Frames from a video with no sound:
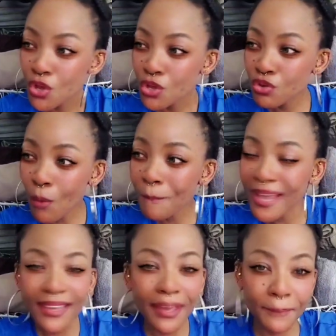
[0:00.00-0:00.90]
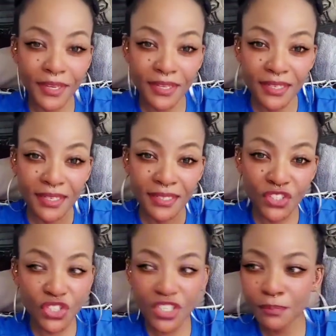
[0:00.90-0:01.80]
you're begging me
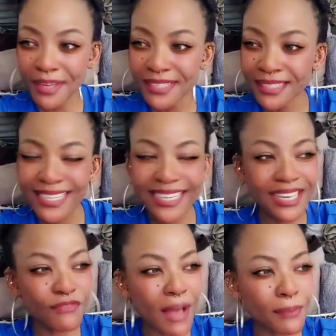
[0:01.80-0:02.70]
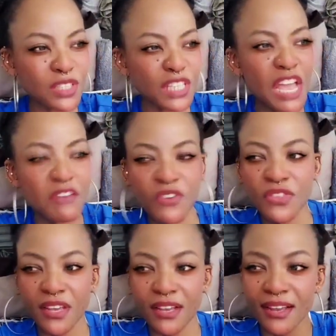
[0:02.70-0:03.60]
to just basically give up because
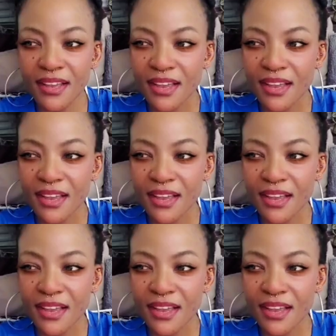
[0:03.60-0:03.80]
everything